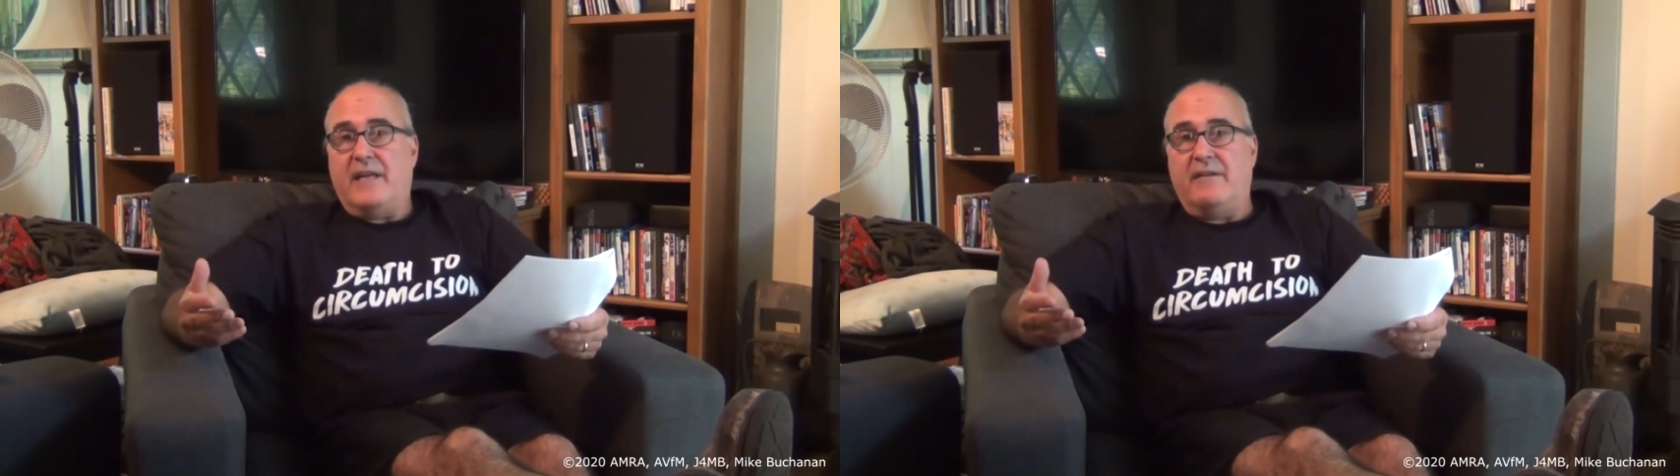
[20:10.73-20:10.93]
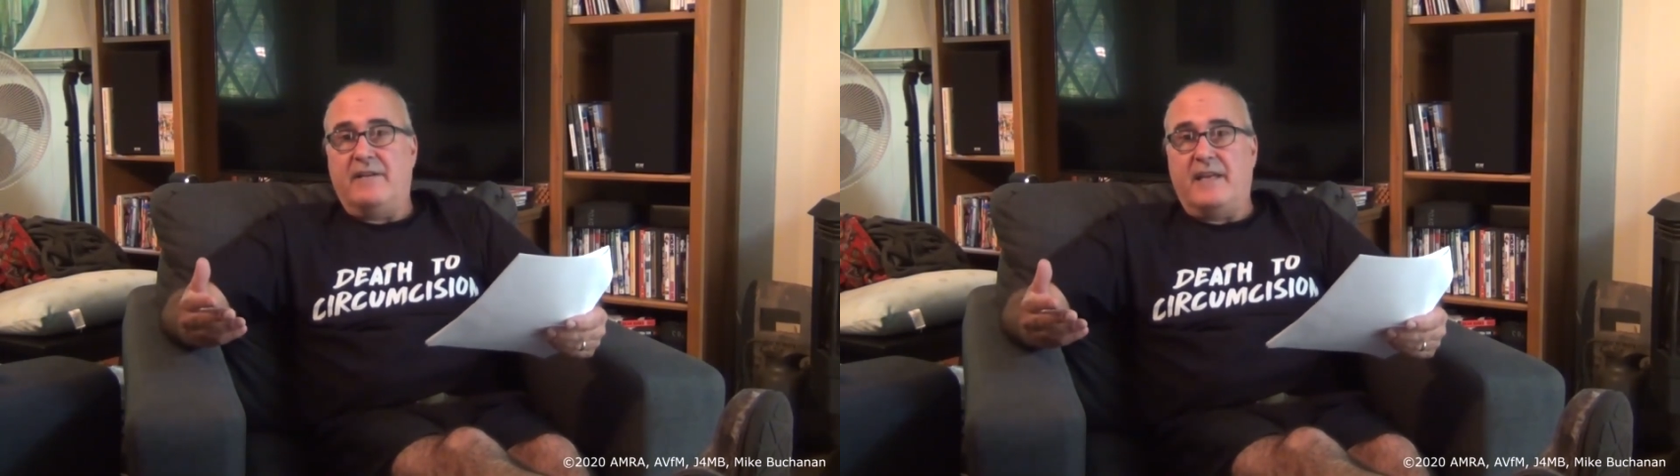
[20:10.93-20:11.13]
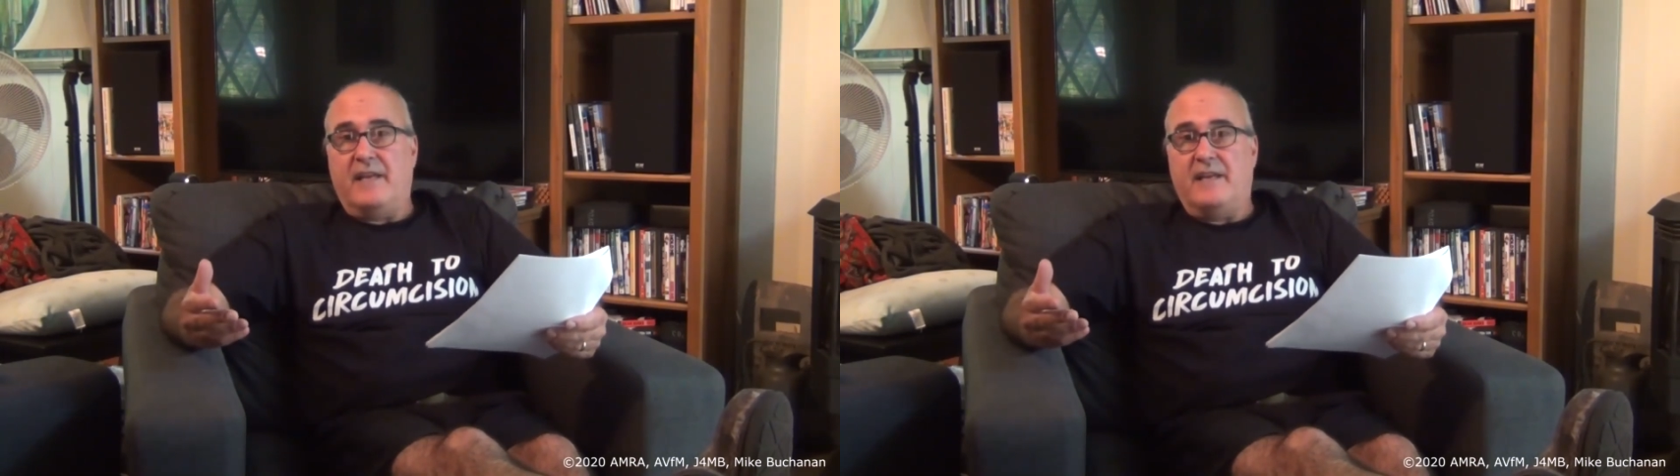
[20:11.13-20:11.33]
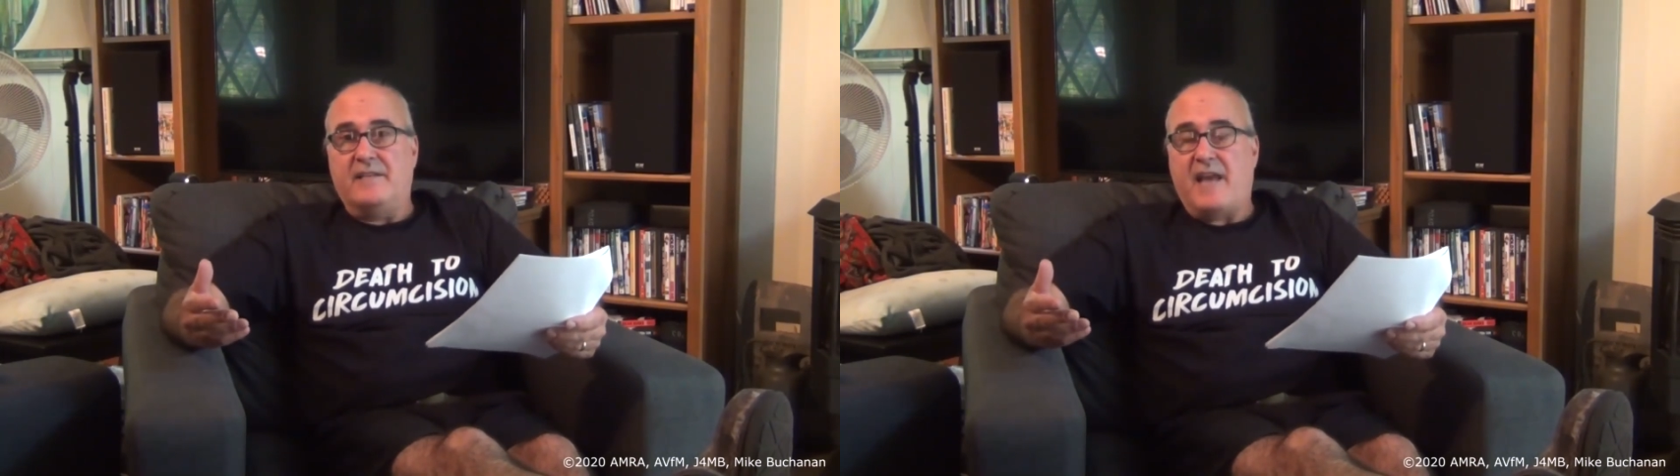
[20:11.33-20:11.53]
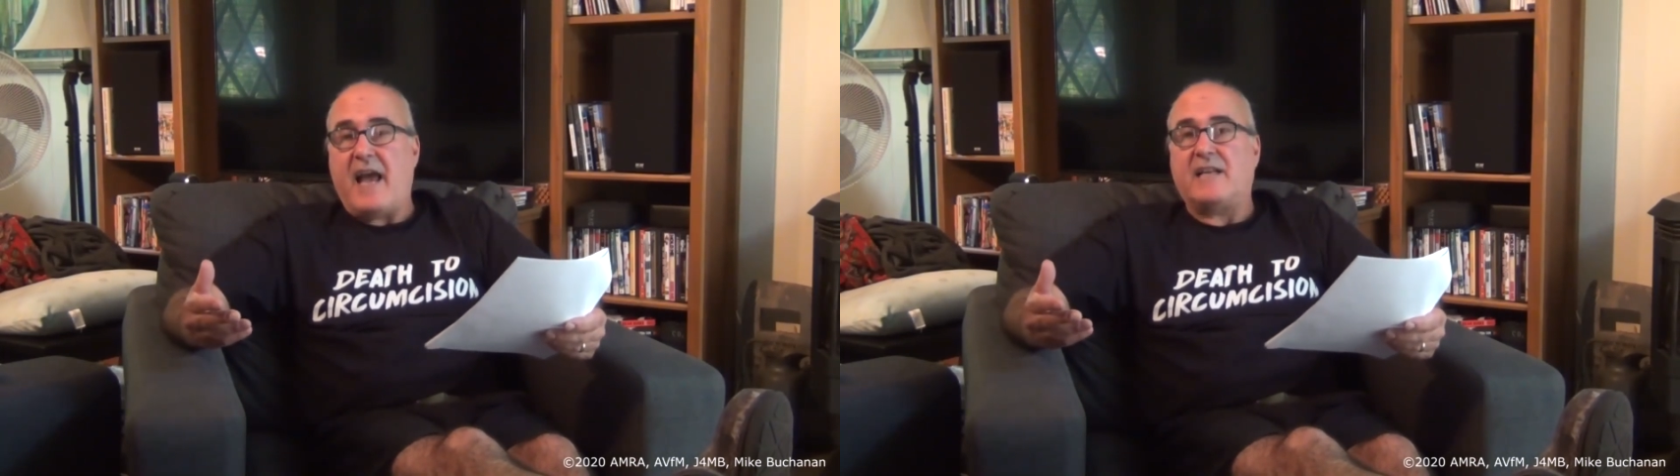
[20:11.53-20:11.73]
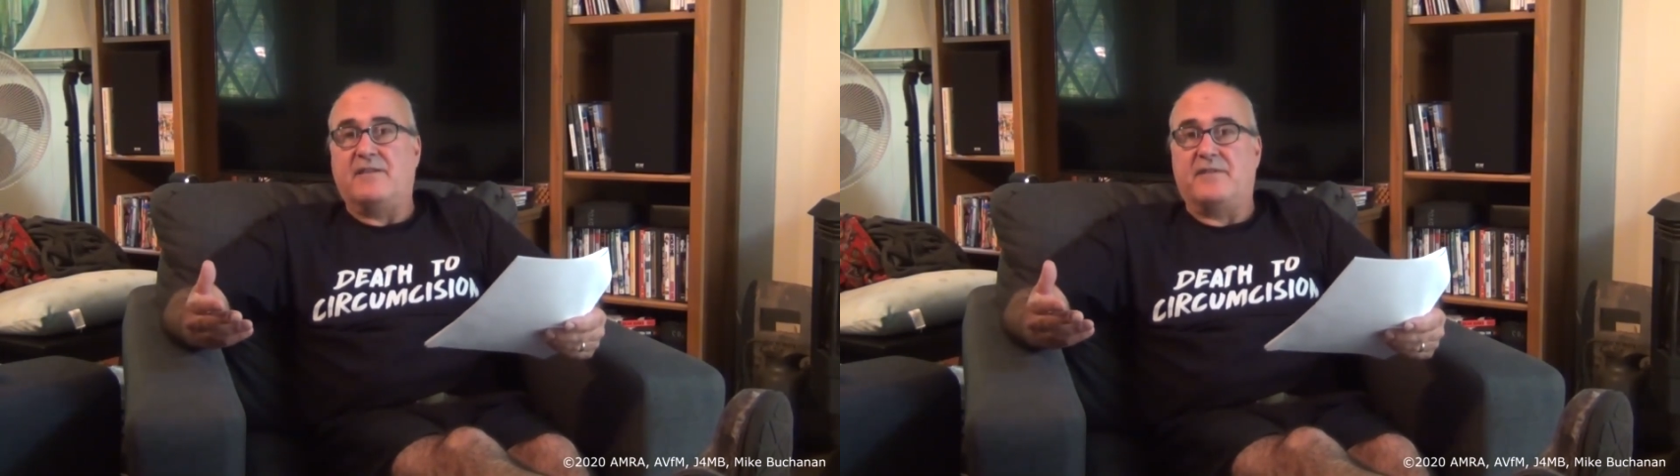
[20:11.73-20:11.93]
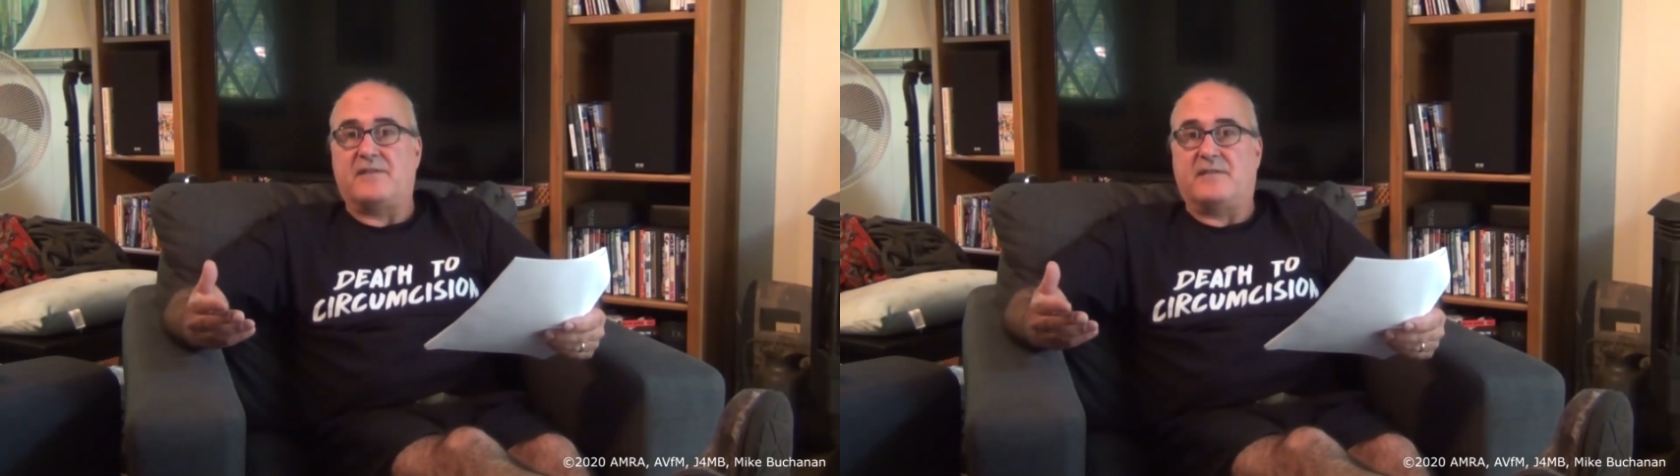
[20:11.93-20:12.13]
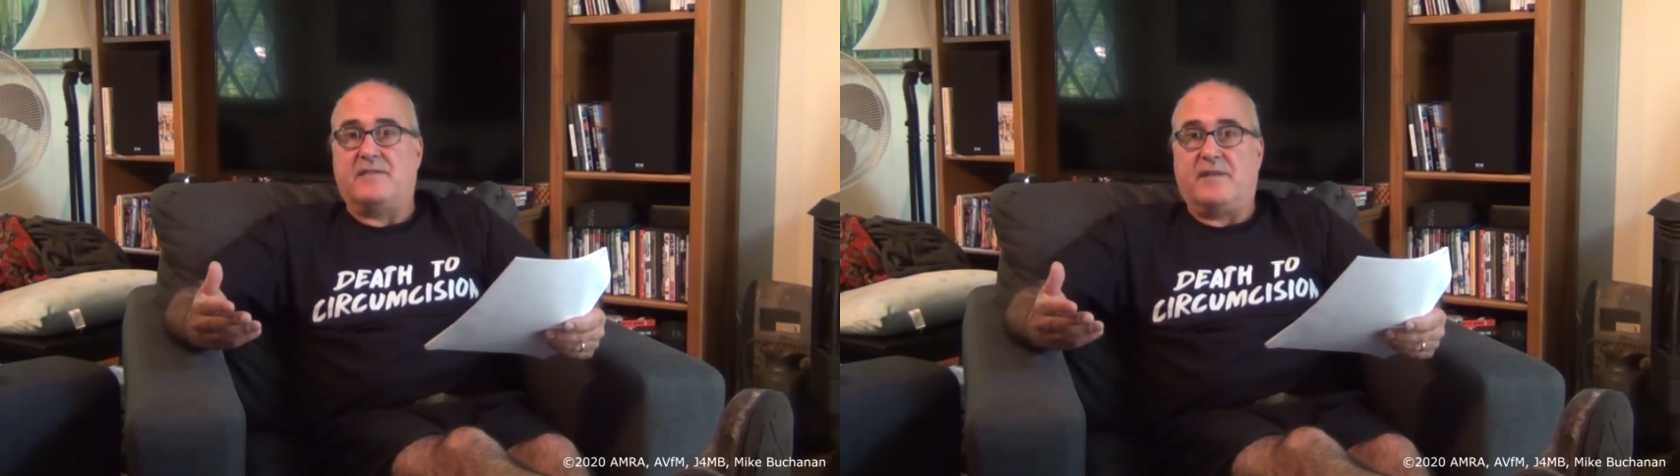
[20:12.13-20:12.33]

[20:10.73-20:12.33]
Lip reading: here in the intactivist